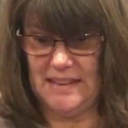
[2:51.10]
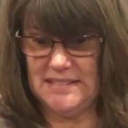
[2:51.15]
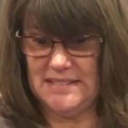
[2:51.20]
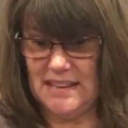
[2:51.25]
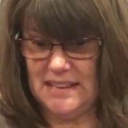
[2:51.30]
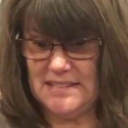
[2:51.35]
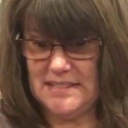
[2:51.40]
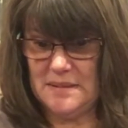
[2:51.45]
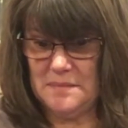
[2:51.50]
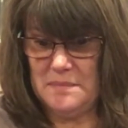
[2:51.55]

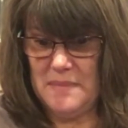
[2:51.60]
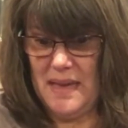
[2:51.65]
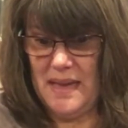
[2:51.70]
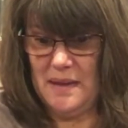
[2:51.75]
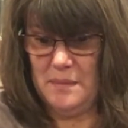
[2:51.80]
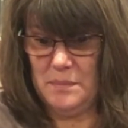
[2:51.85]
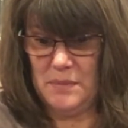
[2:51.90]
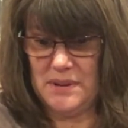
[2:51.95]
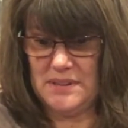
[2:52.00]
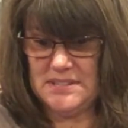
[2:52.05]
doesn't
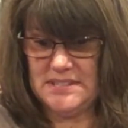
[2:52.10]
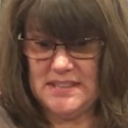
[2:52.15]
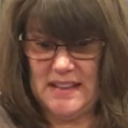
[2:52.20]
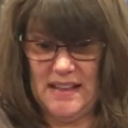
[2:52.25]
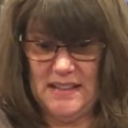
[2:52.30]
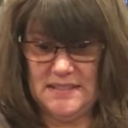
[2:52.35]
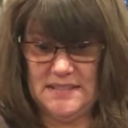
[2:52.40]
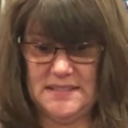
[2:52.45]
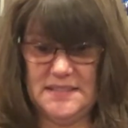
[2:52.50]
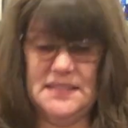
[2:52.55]
make more
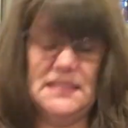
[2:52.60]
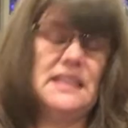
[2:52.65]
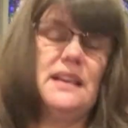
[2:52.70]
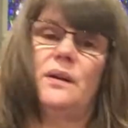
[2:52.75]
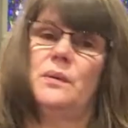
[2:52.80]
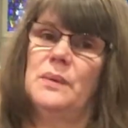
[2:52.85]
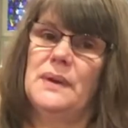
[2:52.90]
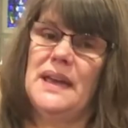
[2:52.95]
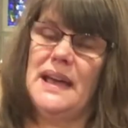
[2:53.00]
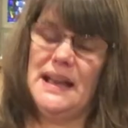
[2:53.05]
sense that
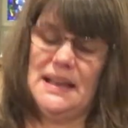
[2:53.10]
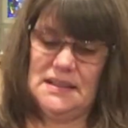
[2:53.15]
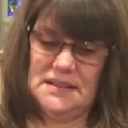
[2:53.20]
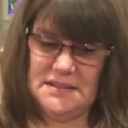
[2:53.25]
we